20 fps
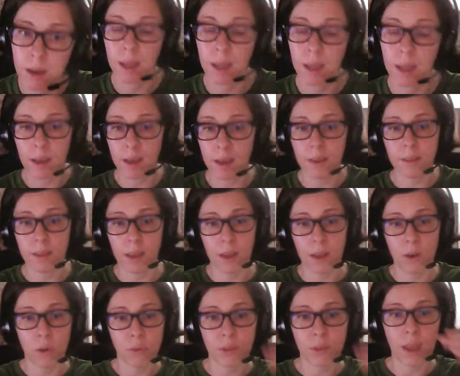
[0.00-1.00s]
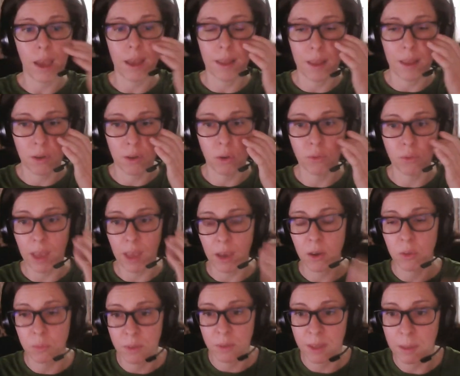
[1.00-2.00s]
and I love that. I love that
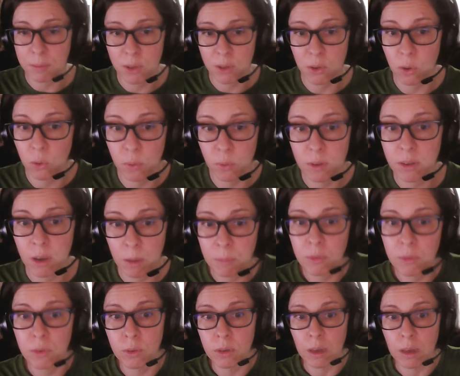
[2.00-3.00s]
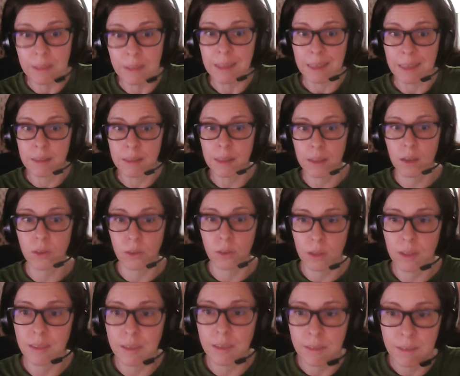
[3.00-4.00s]
concept. It always comes to the
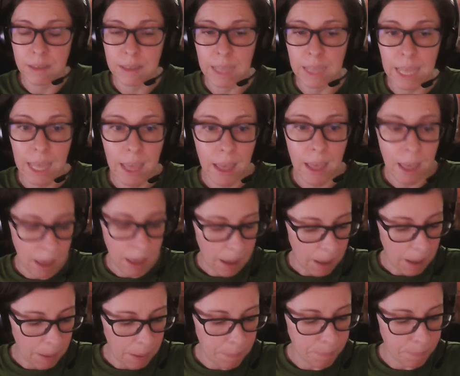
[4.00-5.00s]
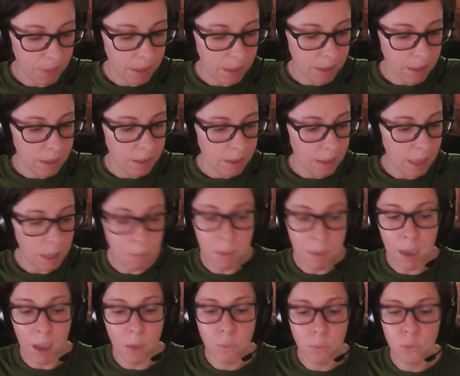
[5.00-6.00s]
authenticity. Amy,
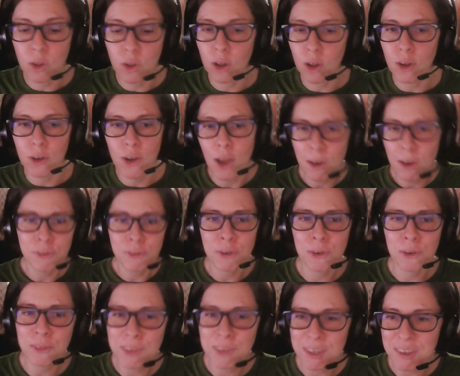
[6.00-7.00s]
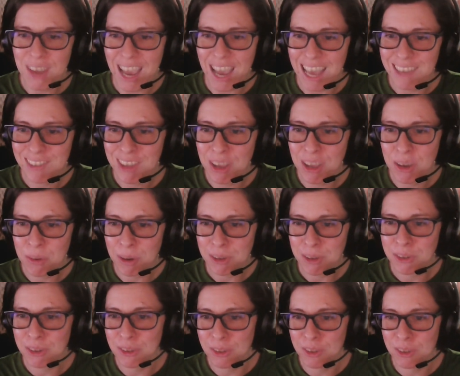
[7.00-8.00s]
I would love to continue asking
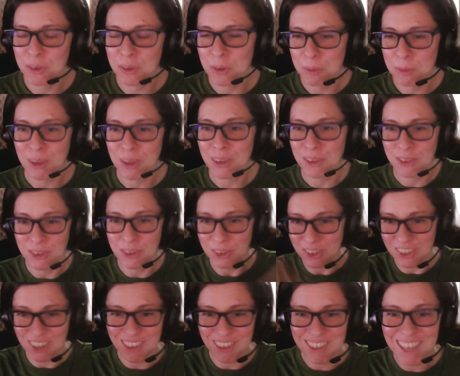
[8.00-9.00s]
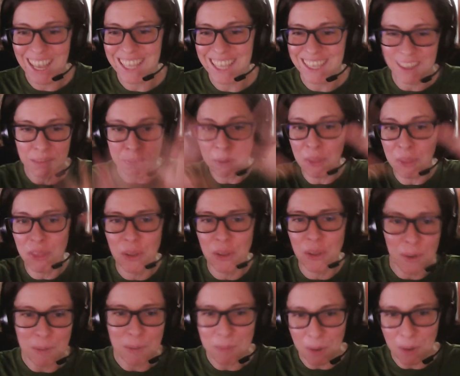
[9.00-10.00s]
questions to you because you're just like this
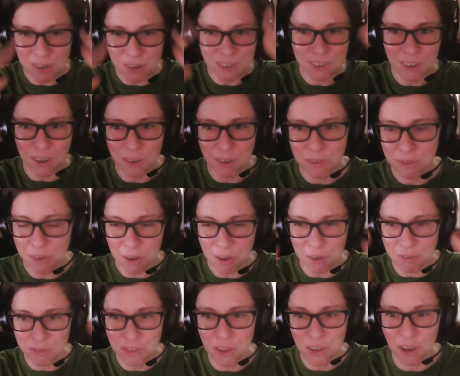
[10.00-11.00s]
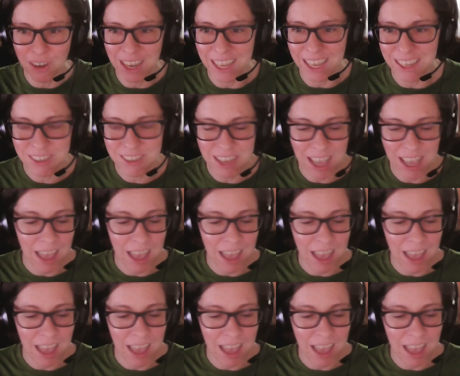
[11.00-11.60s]
Pandora box of knowledge.